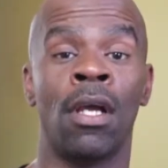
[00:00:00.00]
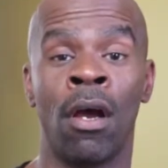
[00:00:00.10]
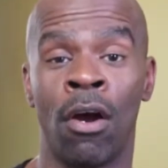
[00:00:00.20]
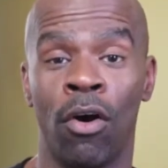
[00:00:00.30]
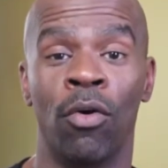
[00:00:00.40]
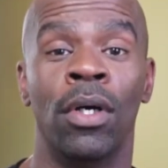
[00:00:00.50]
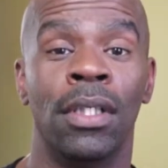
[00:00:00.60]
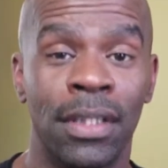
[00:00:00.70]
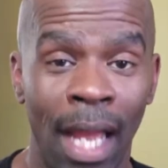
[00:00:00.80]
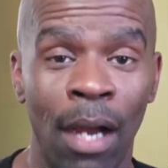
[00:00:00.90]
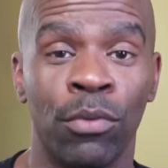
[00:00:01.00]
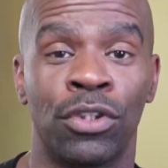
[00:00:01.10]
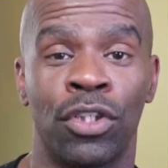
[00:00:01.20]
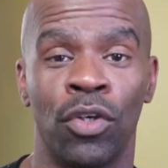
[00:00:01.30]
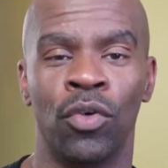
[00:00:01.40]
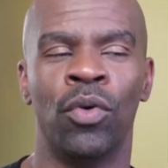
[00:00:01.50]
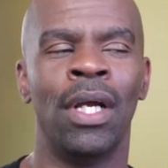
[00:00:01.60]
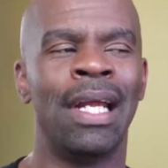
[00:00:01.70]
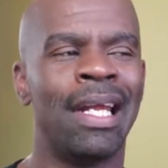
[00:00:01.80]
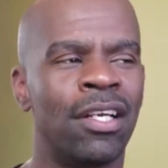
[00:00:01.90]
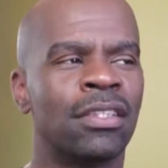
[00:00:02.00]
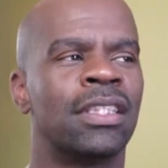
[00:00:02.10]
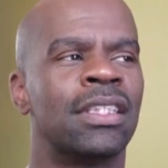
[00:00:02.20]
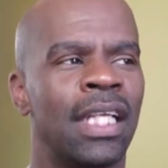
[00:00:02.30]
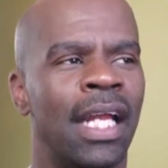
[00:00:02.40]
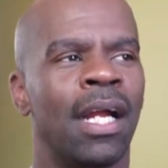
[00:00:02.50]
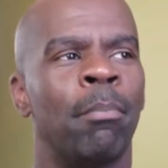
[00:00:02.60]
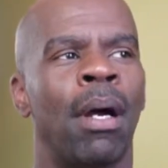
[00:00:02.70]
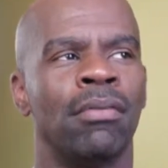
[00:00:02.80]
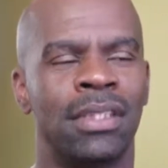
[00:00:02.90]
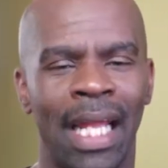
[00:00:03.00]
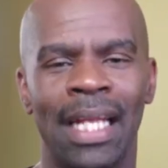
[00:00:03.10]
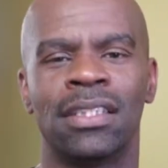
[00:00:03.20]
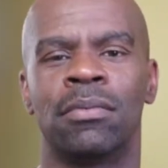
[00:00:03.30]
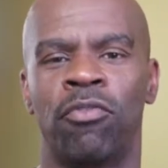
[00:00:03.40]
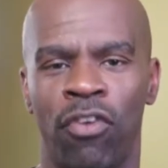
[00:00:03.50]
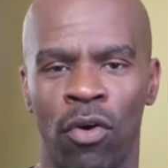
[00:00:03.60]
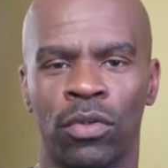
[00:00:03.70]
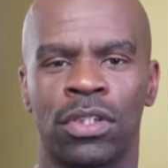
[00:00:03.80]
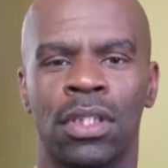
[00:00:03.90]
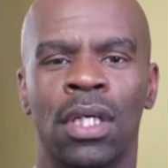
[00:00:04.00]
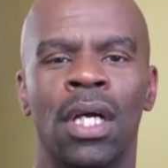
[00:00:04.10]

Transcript: Yo, that was cool. Here's the thing about dating some folks.